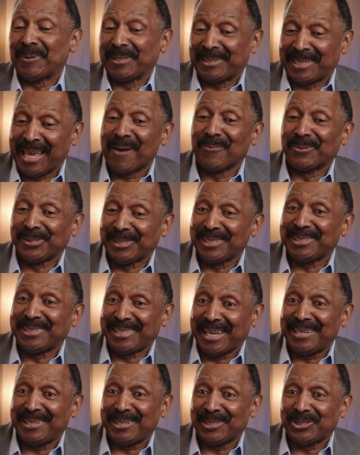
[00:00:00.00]
But that was
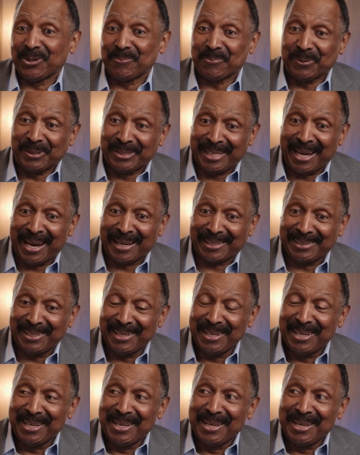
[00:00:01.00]
intended to protect